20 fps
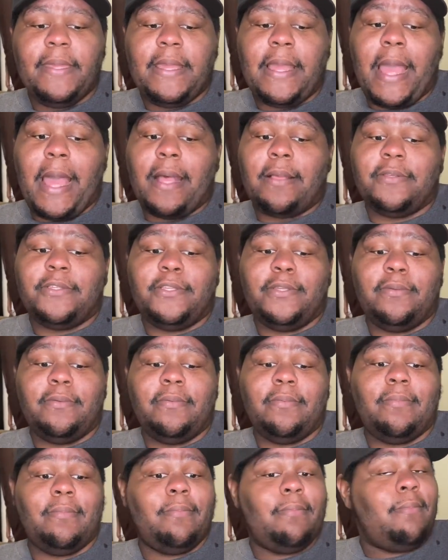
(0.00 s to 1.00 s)
I'll
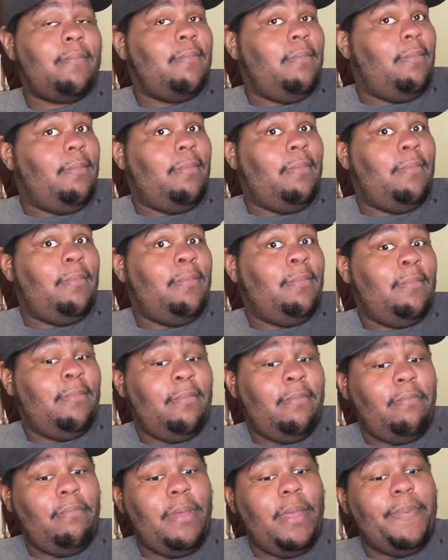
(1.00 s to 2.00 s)

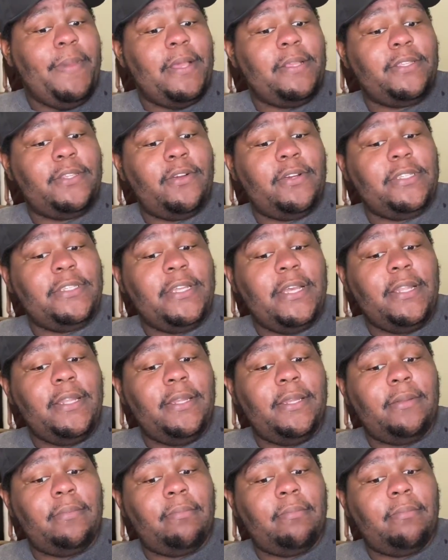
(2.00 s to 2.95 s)
start selling it.